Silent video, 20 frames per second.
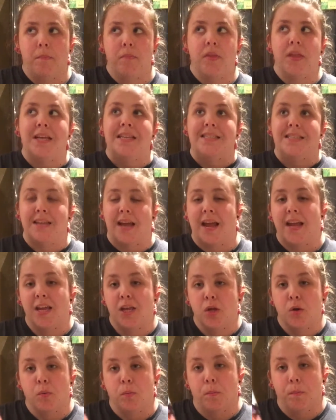The day
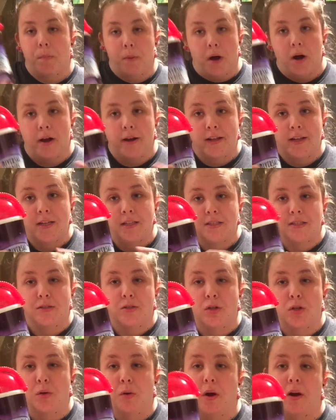you bought it,
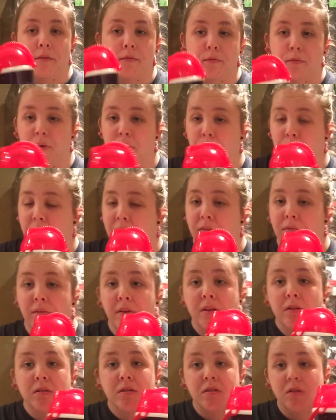you got free
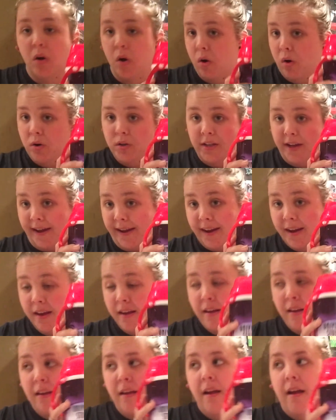refills all day,
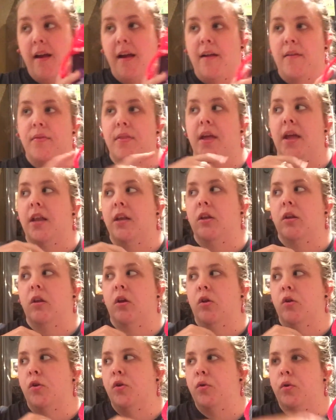and then
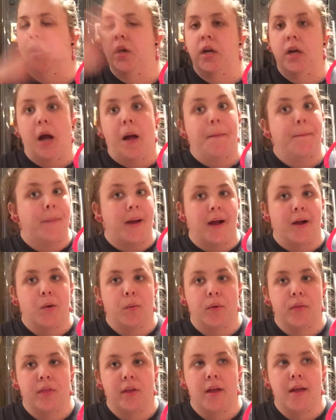you could come back
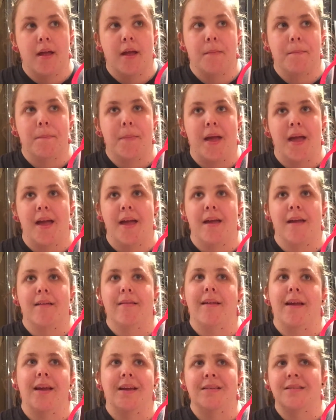with it and pay
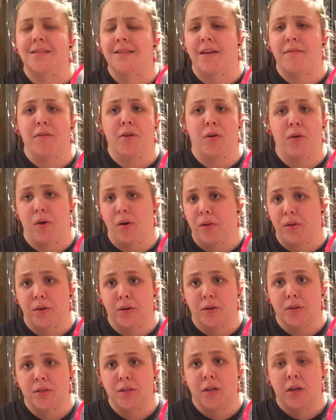like
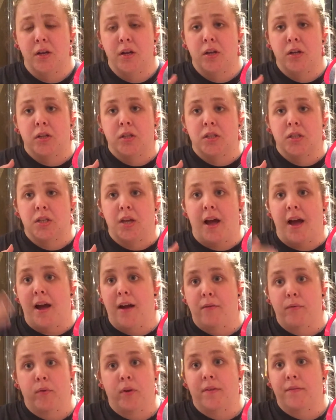$7 to
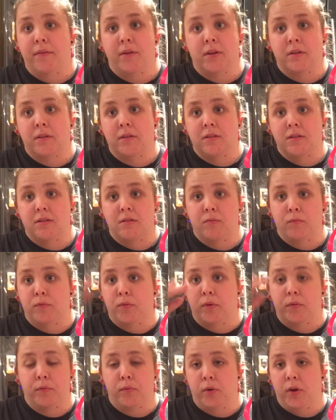have refills for
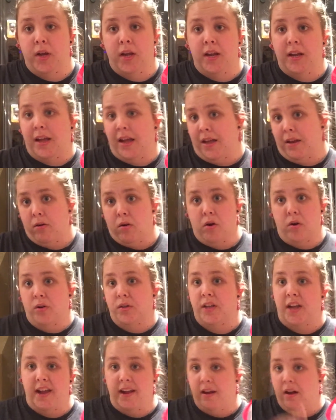free again all
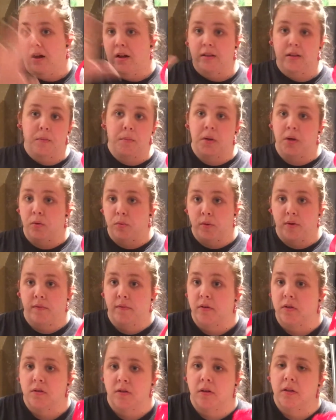day, unlimited
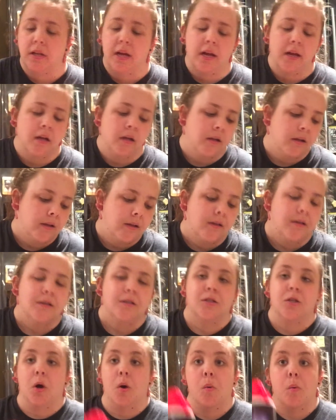refills all day.
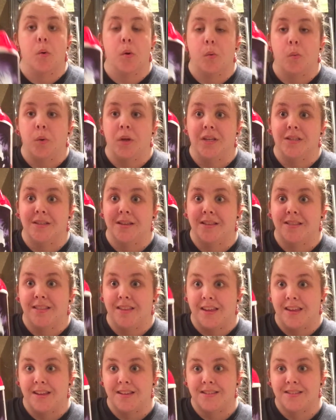So we did
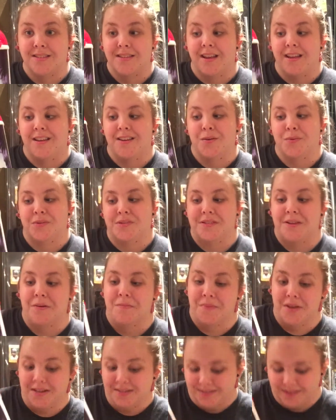these and it was
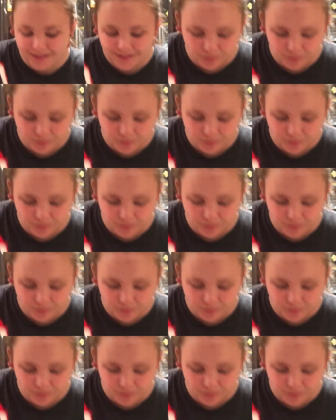amazing.